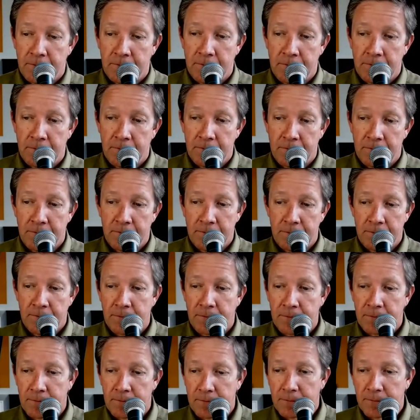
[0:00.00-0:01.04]

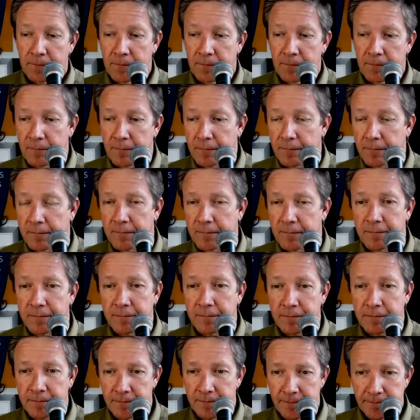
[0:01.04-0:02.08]

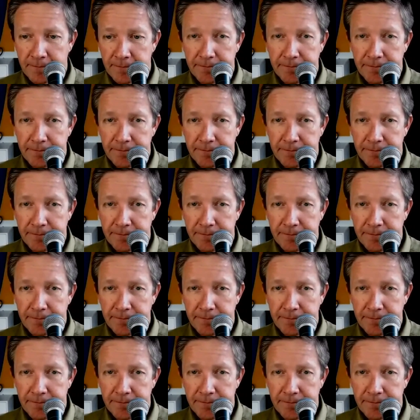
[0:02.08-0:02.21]
(silent)